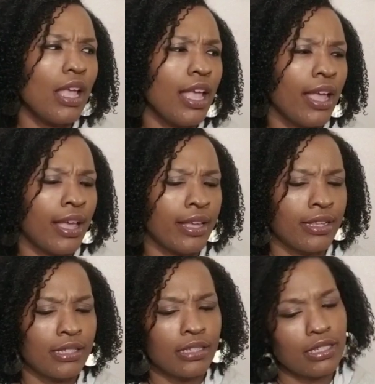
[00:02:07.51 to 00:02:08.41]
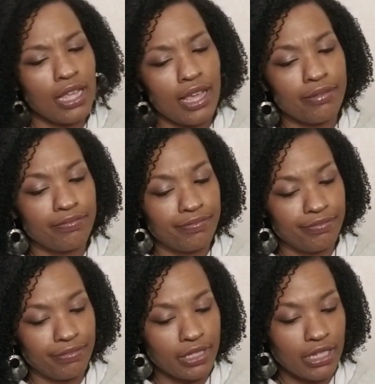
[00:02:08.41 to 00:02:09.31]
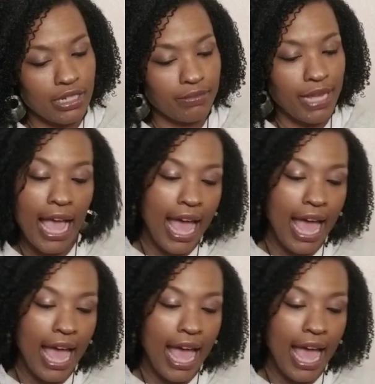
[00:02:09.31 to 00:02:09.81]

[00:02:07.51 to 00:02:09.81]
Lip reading: And yeah, it's going to be